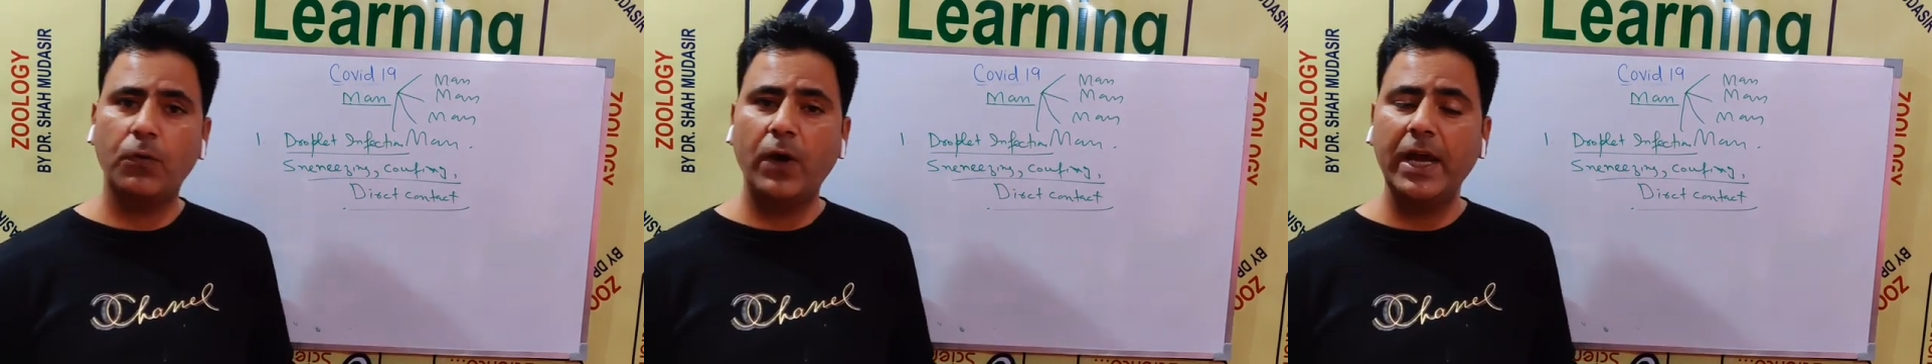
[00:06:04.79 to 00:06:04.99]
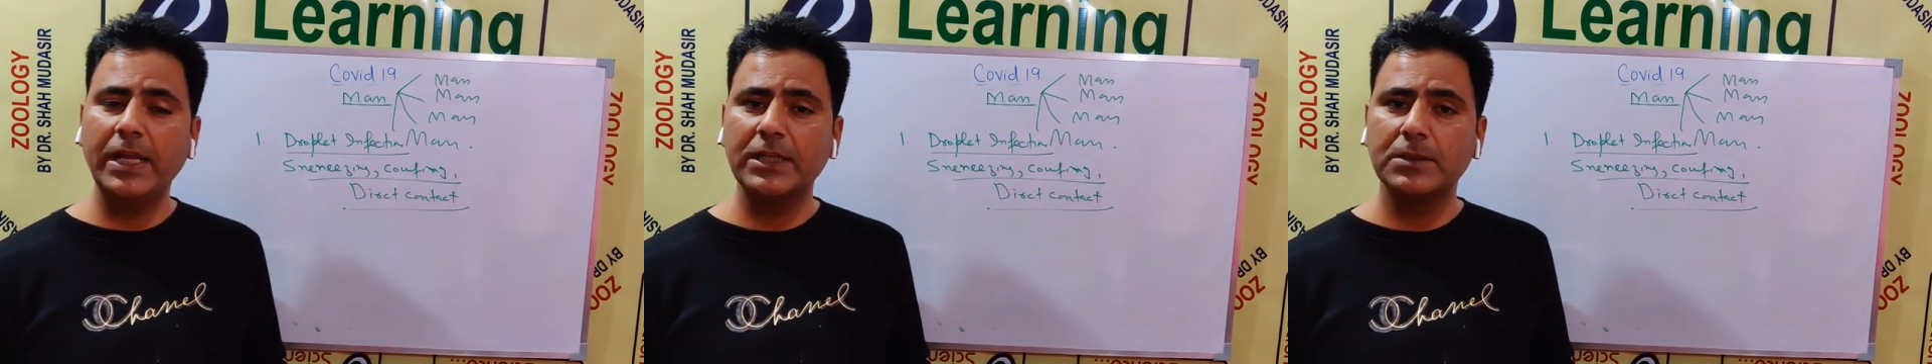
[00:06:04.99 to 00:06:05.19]

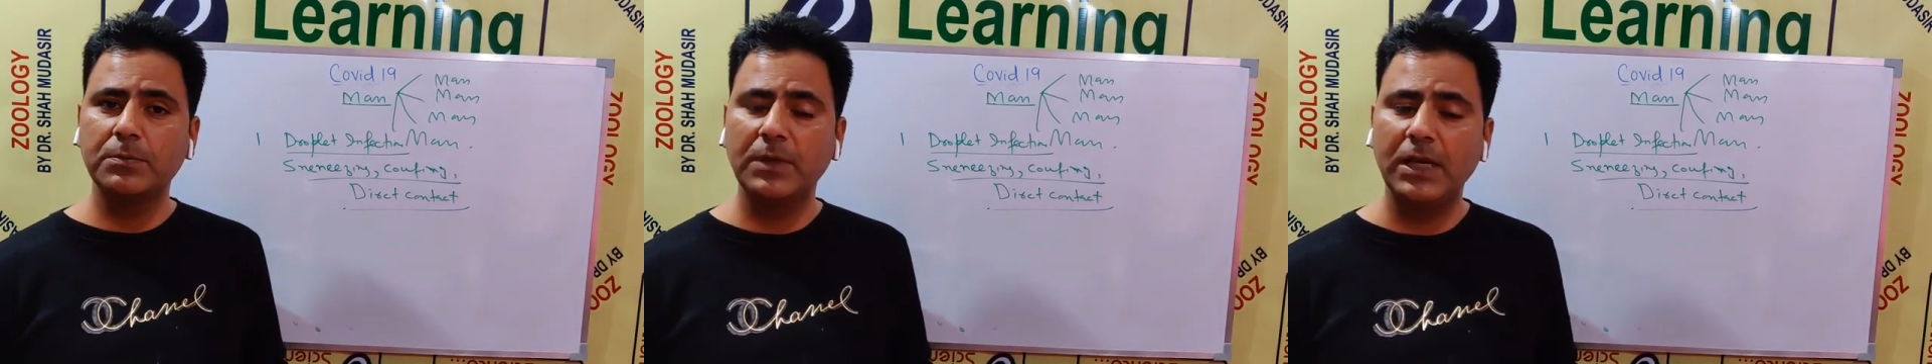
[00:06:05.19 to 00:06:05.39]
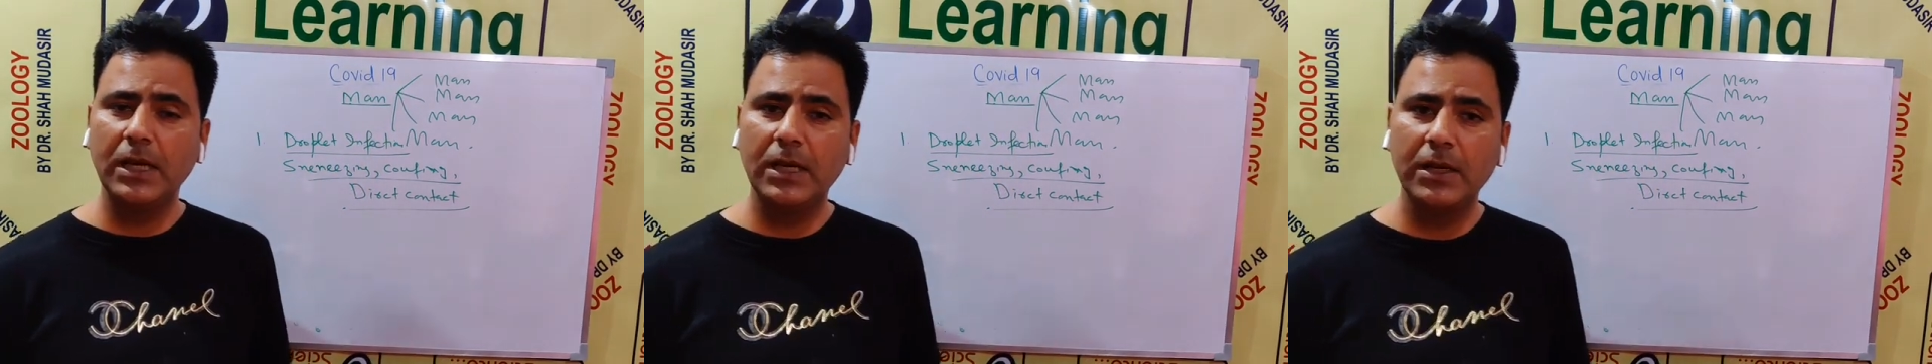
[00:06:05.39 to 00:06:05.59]
virus
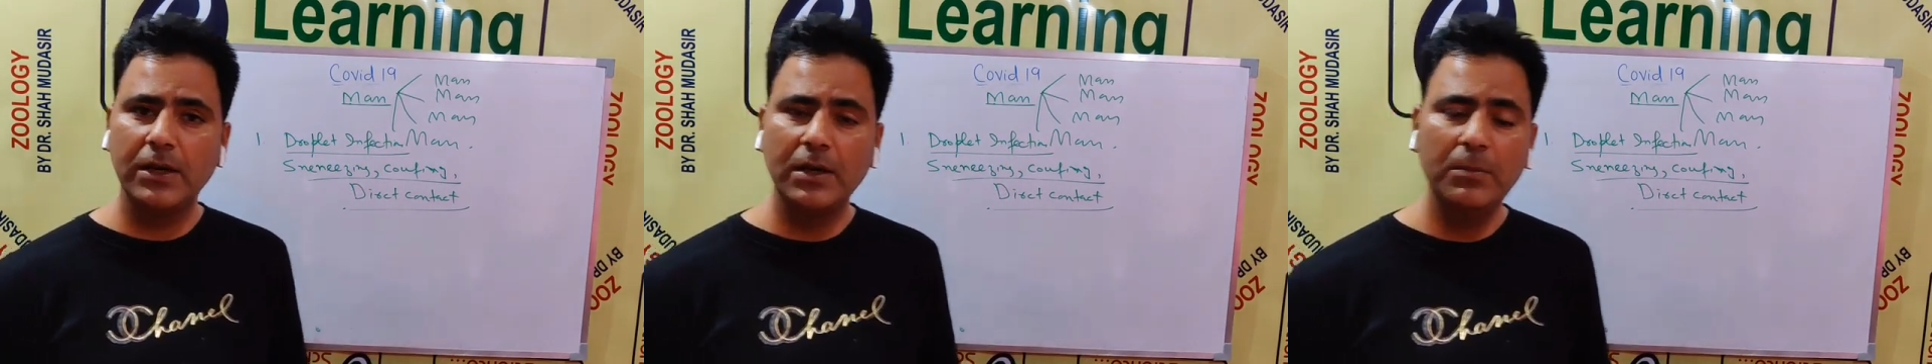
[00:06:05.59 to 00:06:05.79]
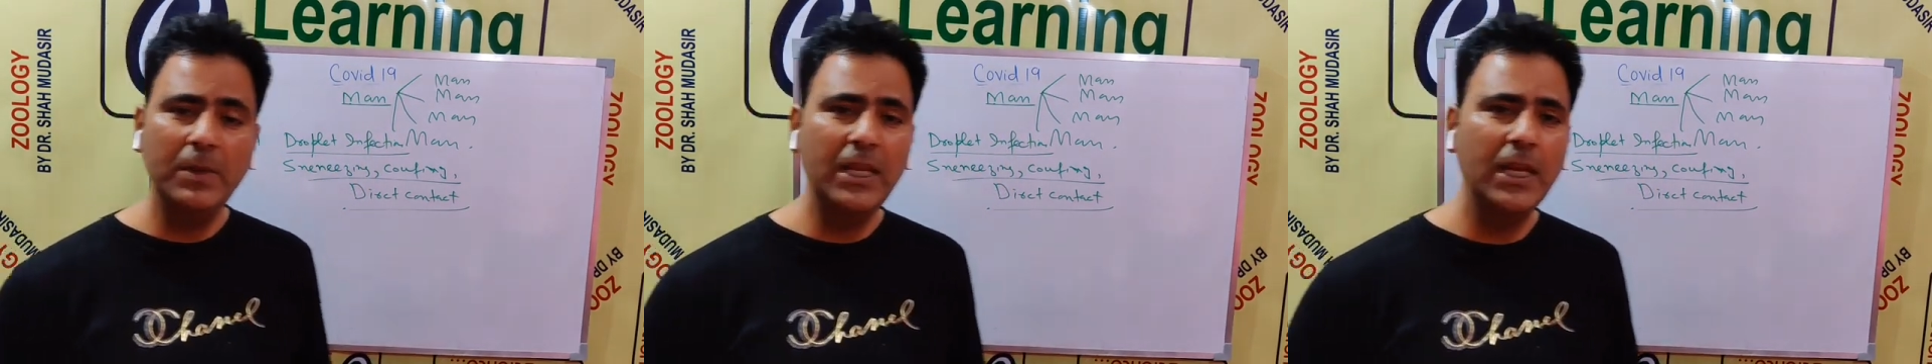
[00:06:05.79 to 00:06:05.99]
will
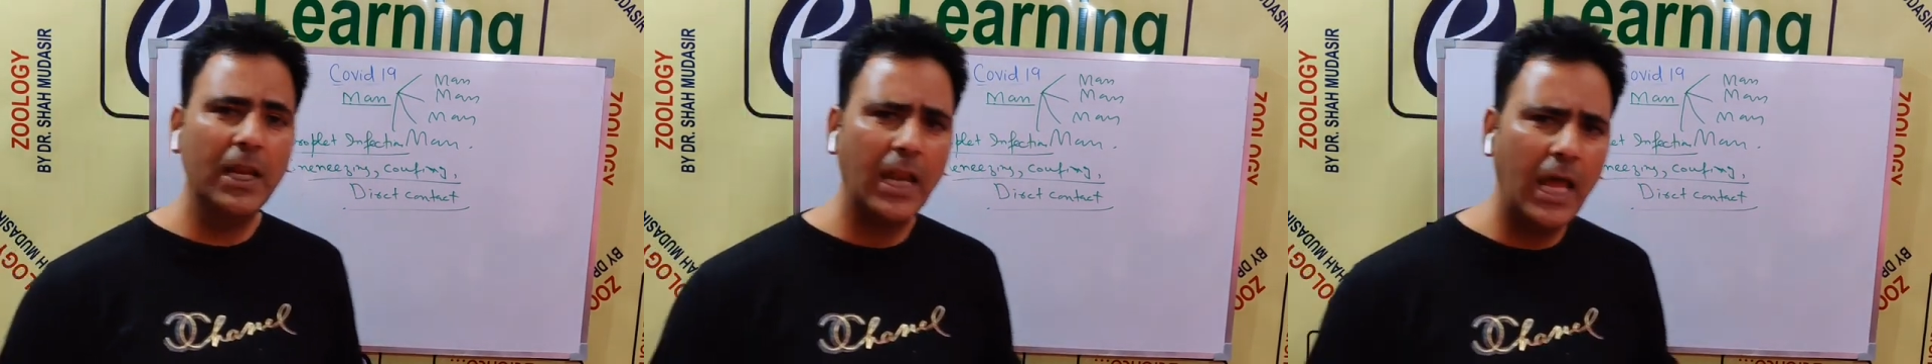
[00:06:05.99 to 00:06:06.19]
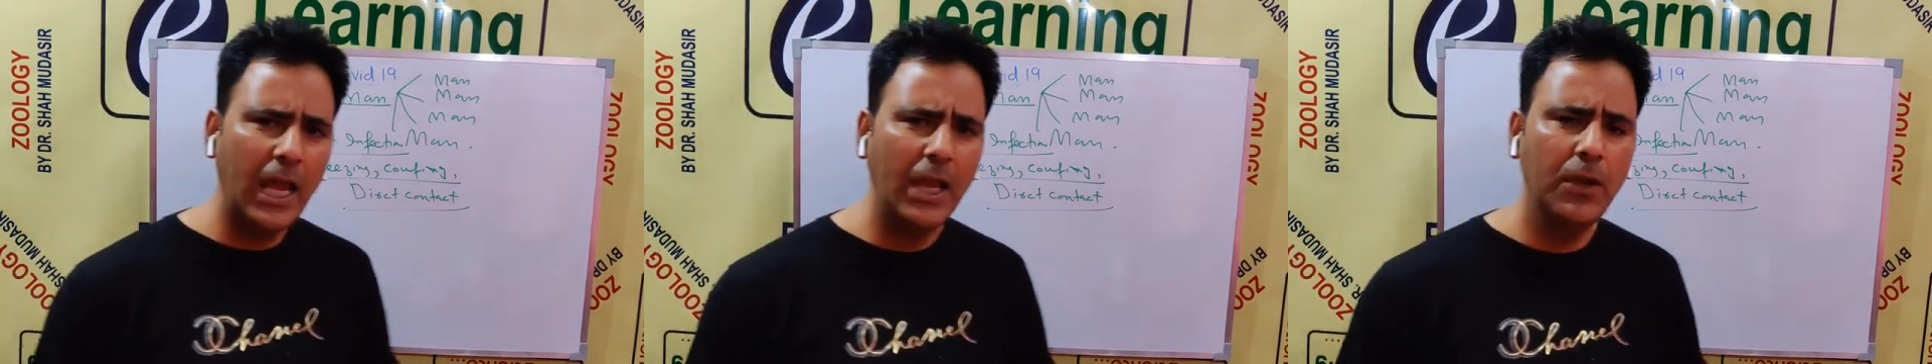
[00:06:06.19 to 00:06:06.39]
remain
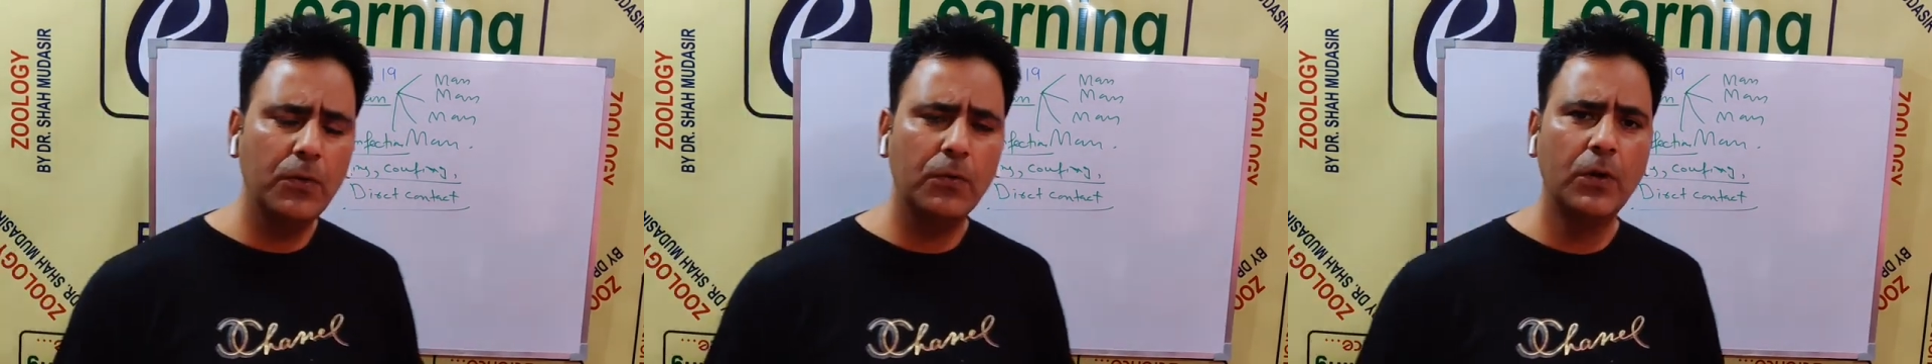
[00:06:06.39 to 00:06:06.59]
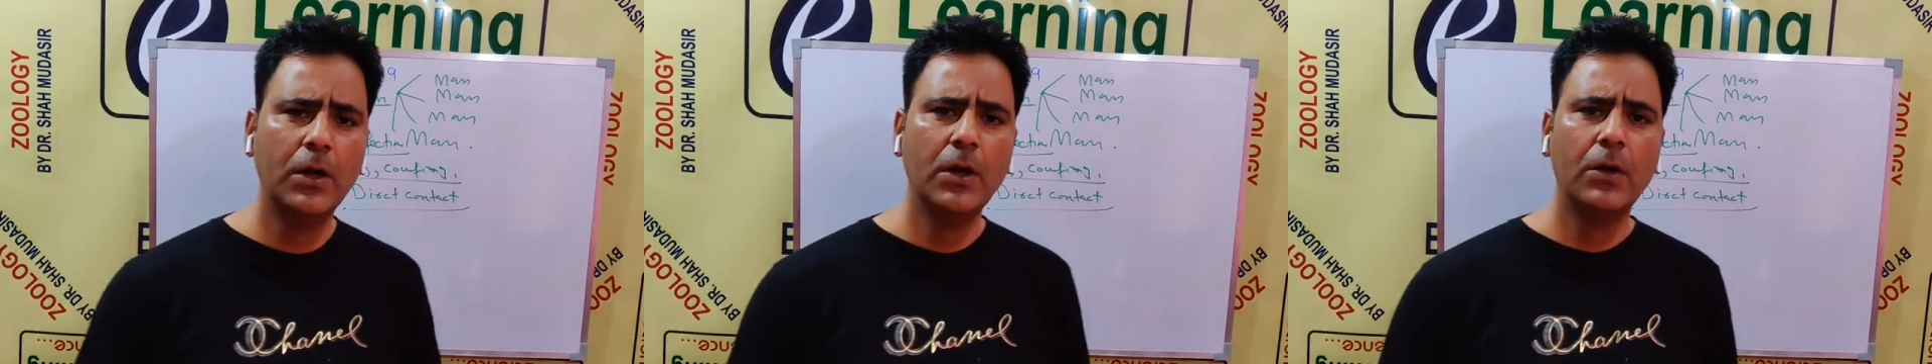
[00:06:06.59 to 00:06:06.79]
live